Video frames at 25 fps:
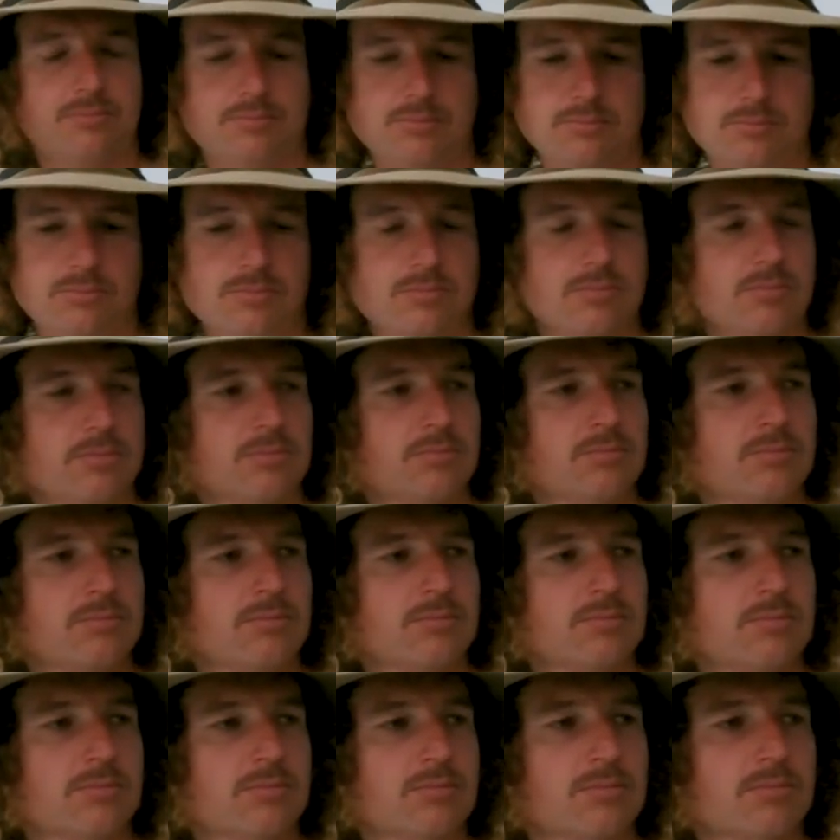
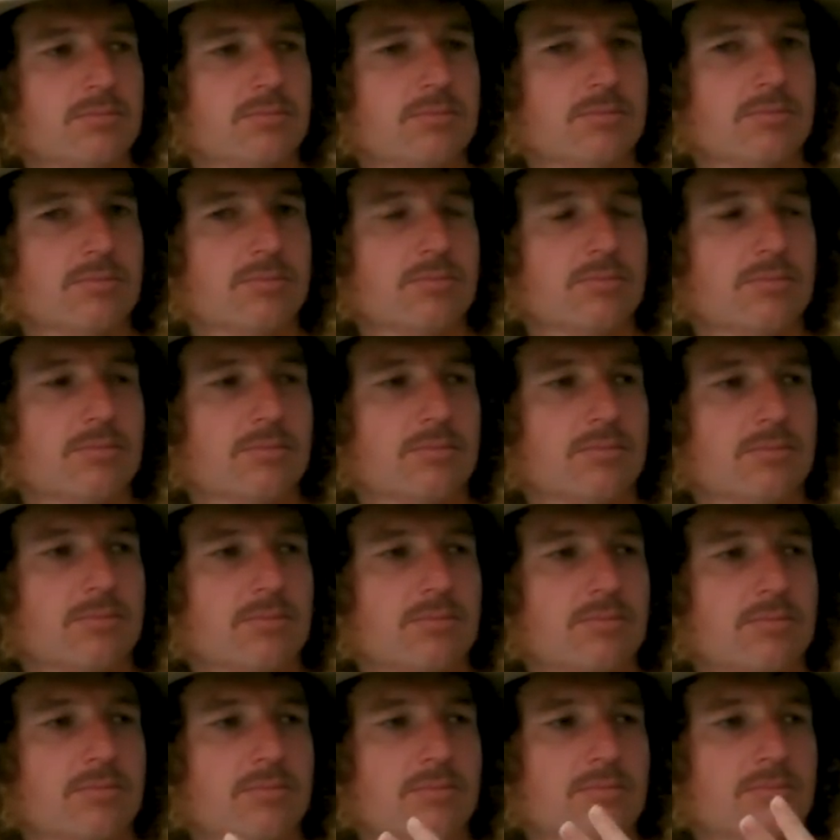
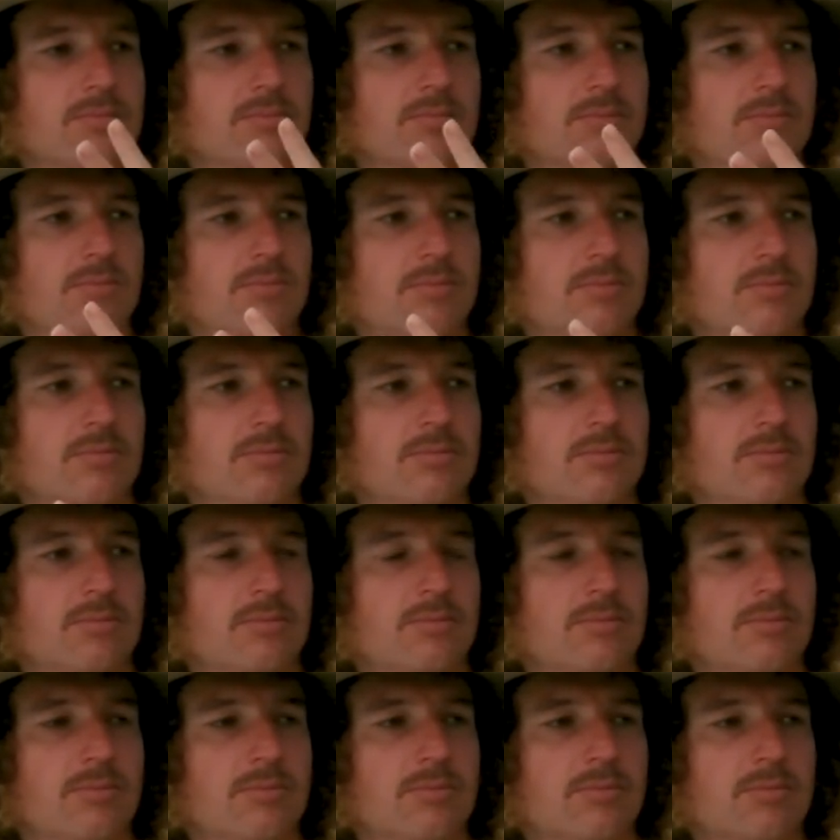
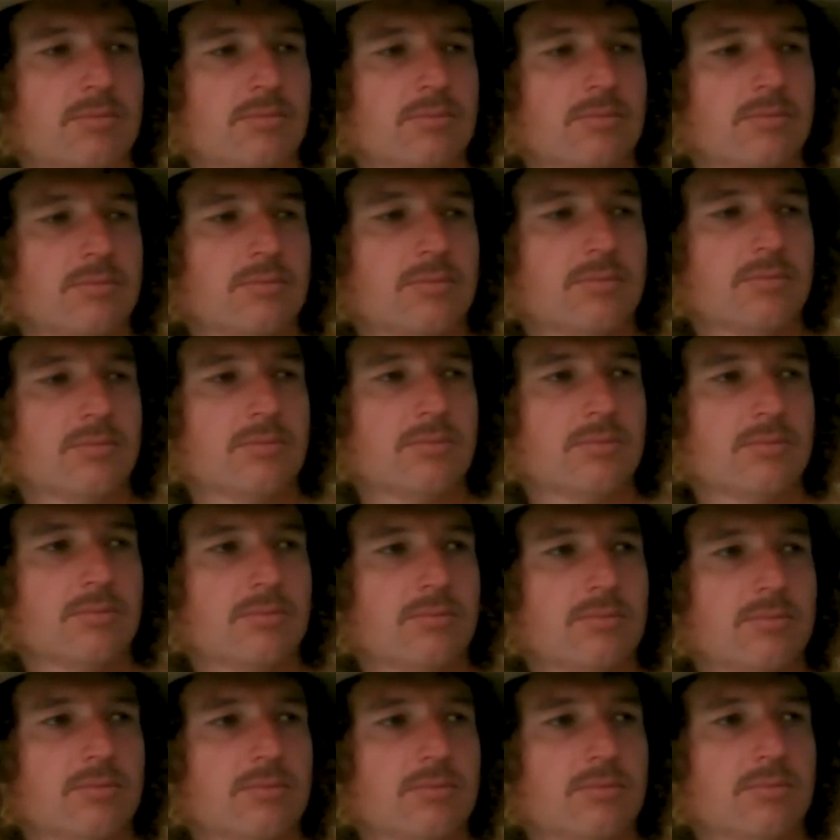
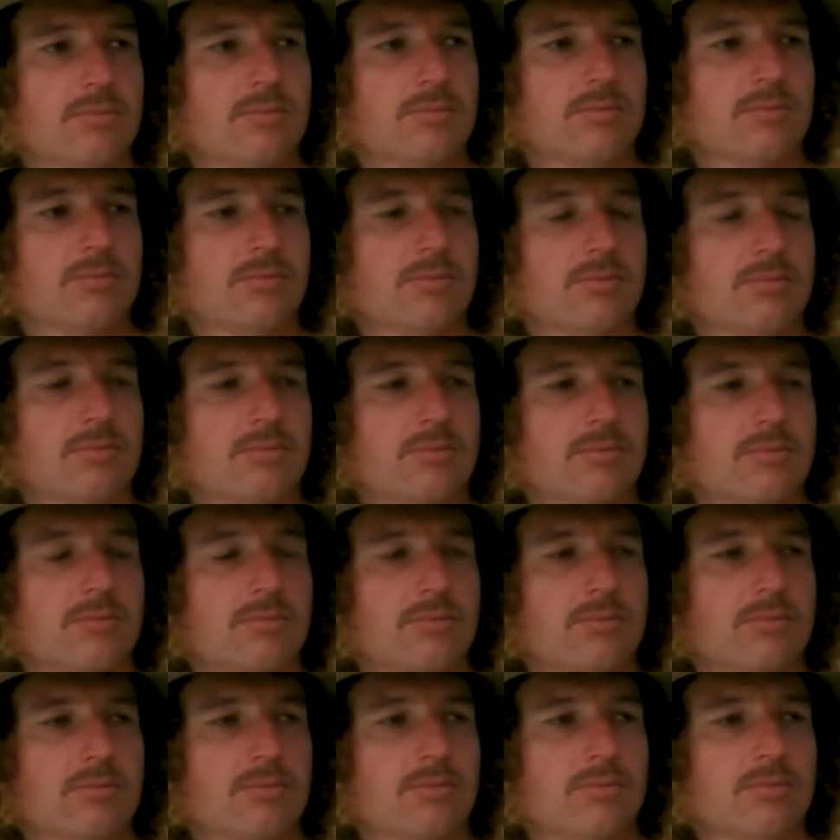
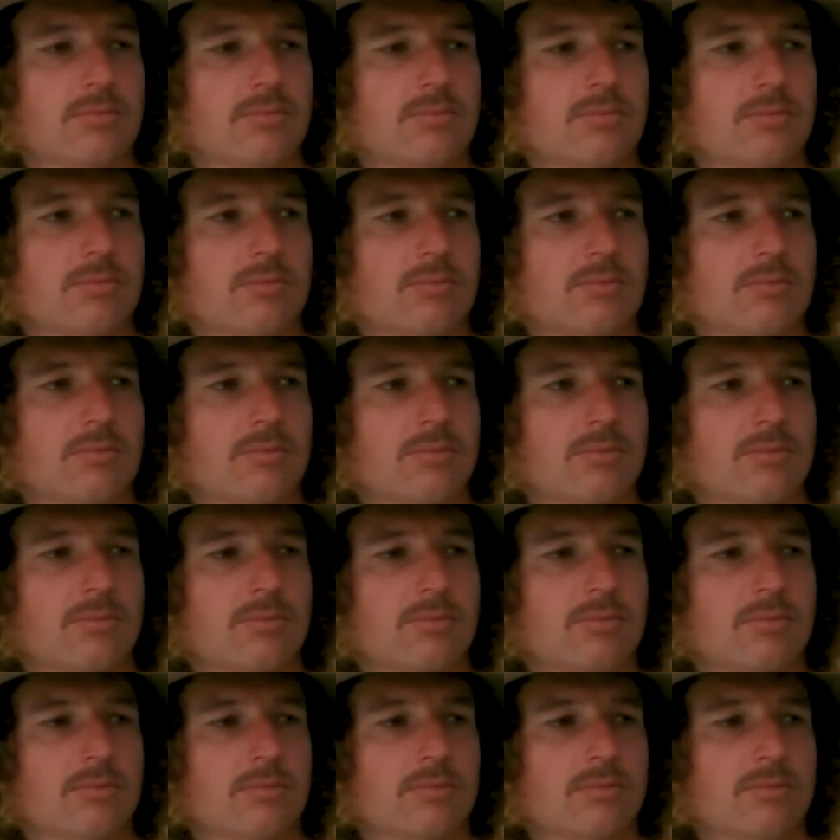
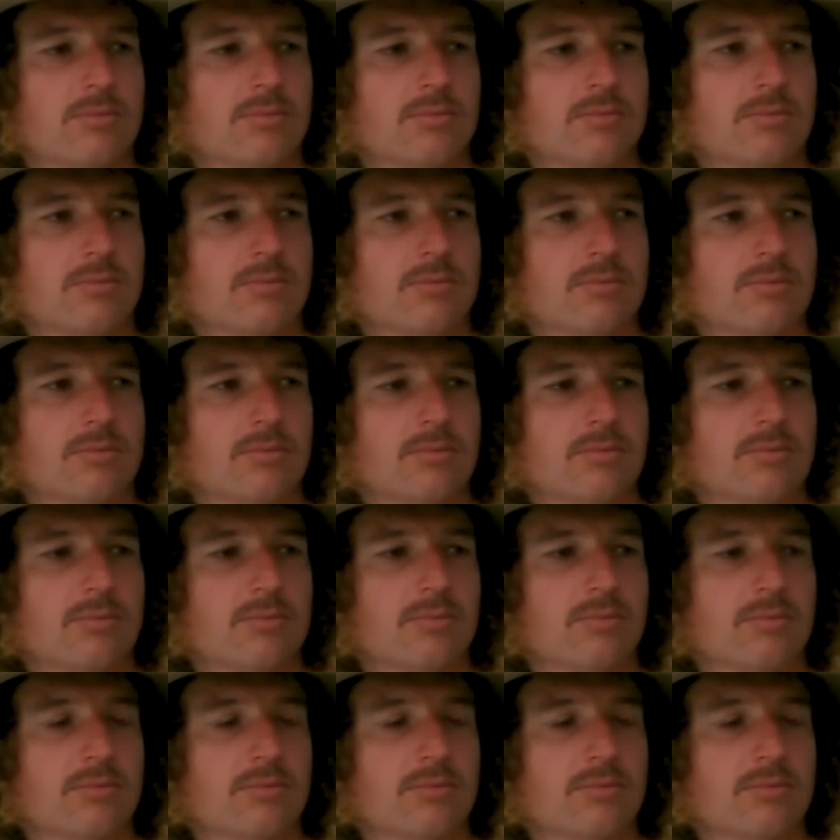No words are spoken by the person on screen.